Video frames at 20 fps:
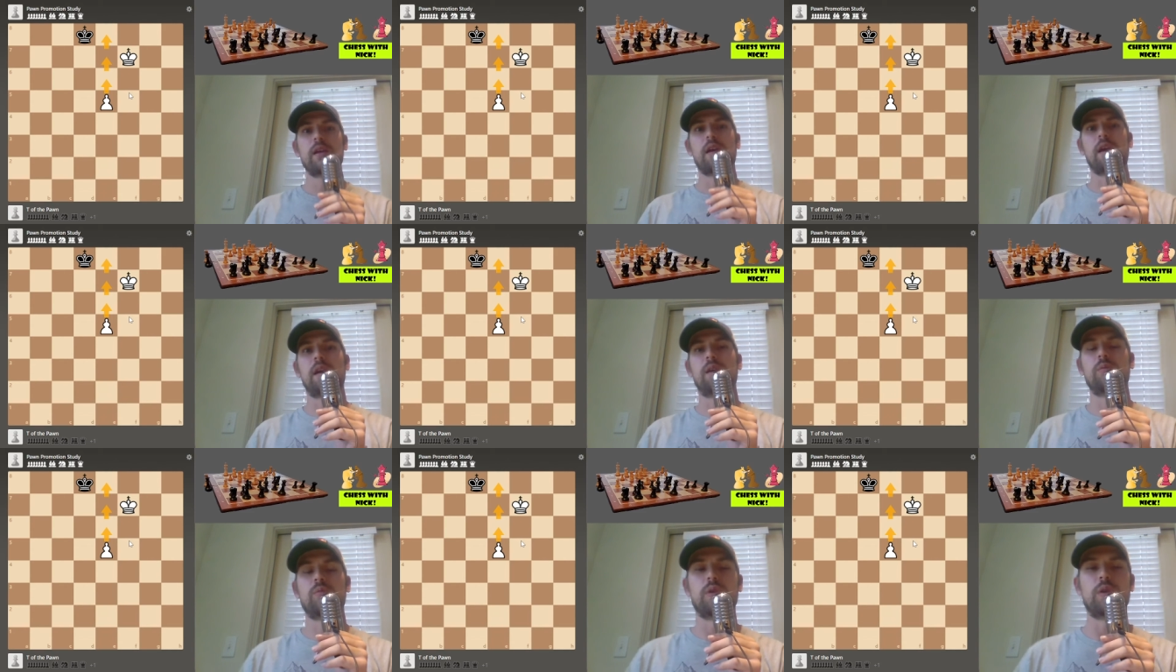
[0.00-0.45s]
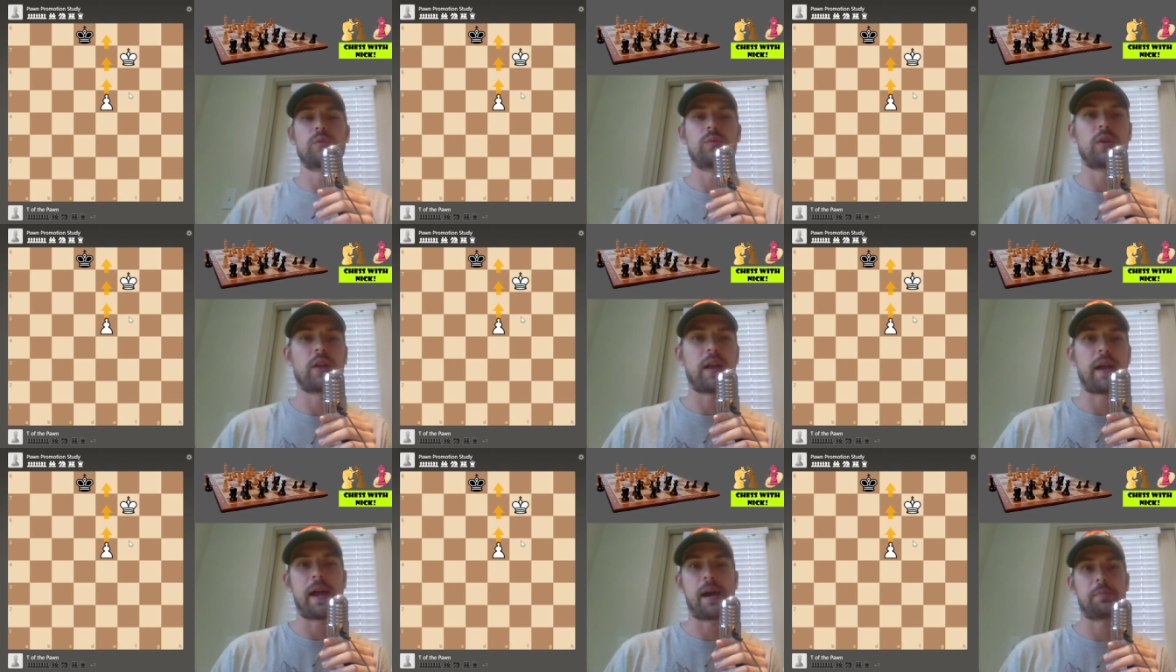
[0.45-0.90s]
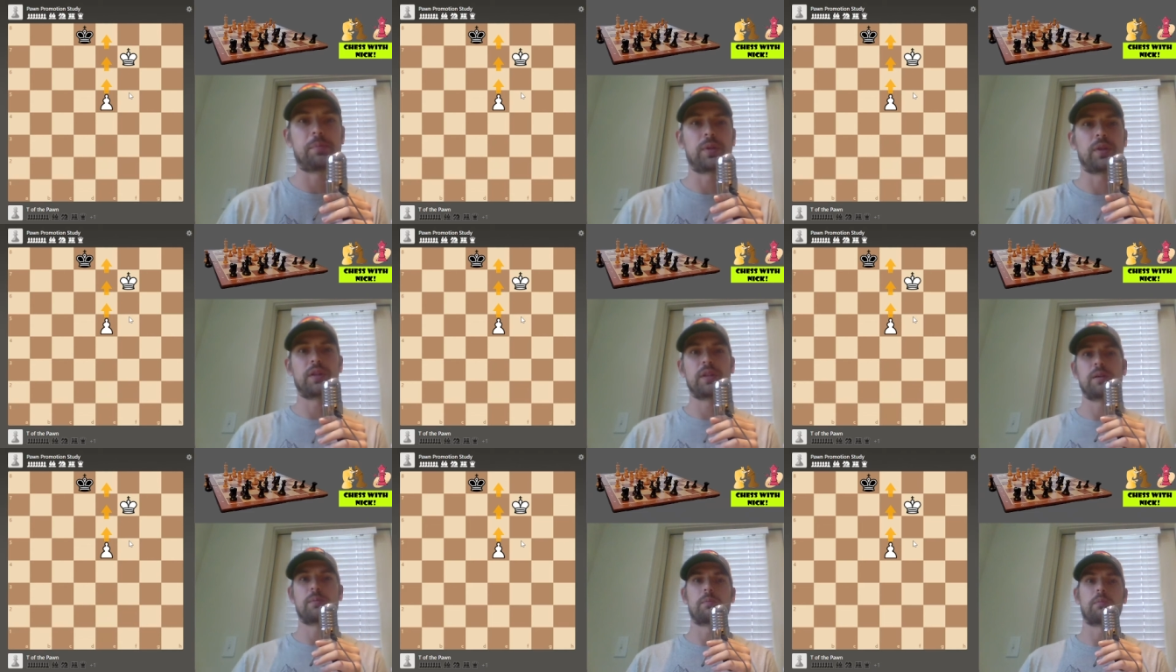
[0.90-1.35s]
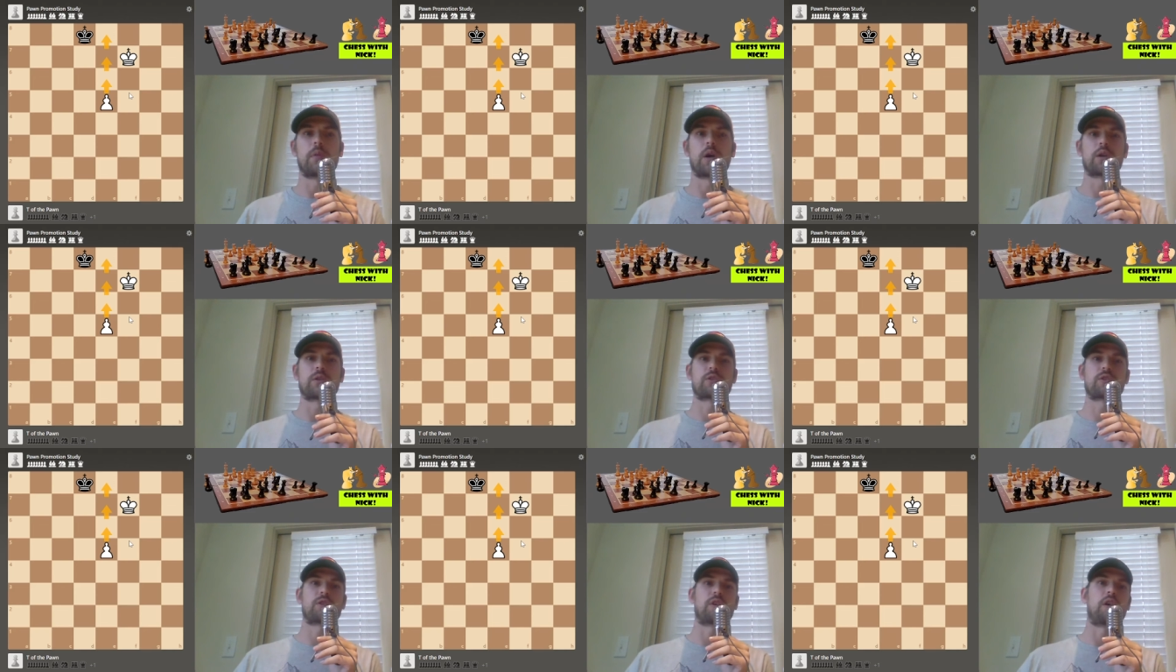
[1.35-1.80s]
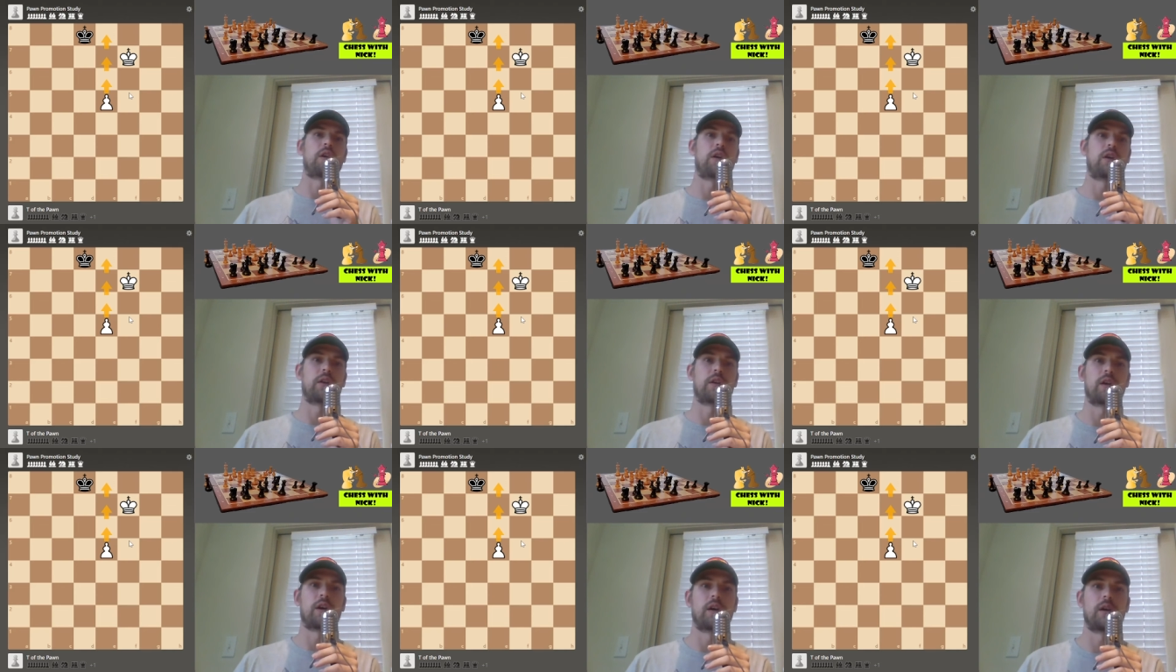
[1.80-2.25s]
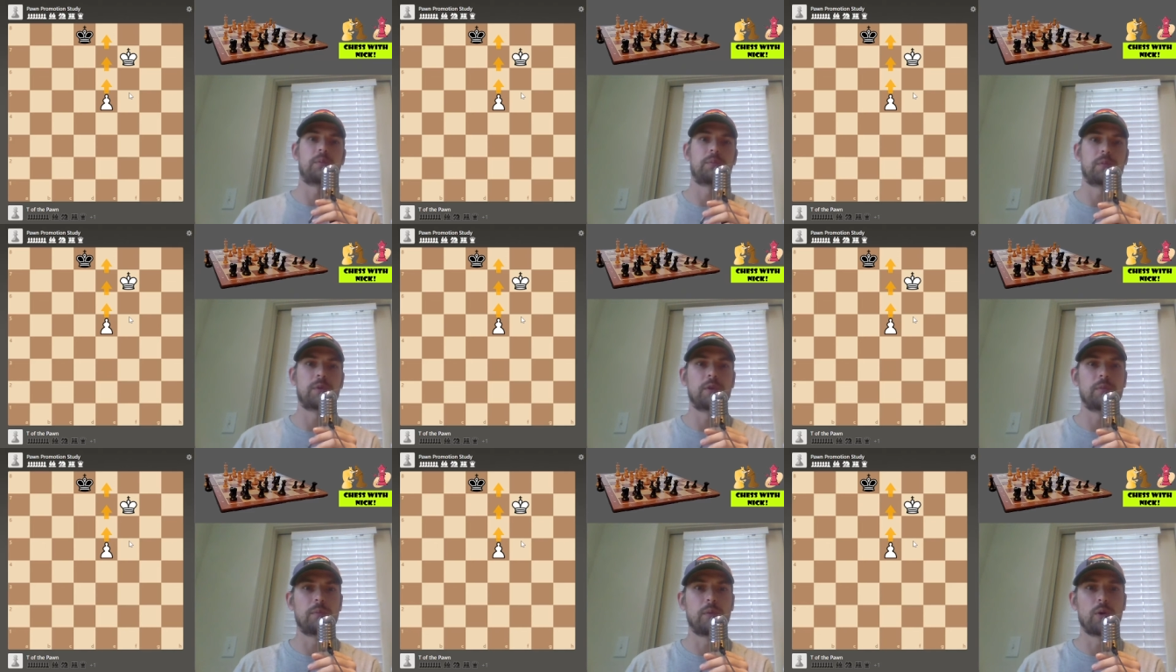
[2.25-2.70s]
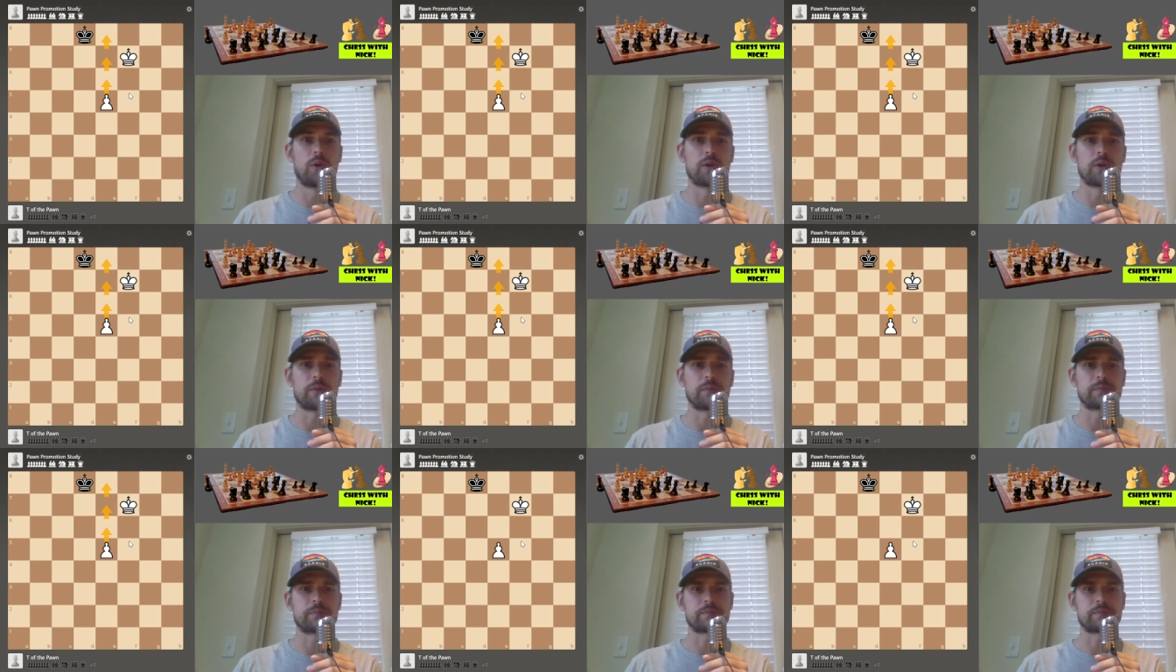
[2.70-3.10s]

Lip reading: and we will happily march on up the board.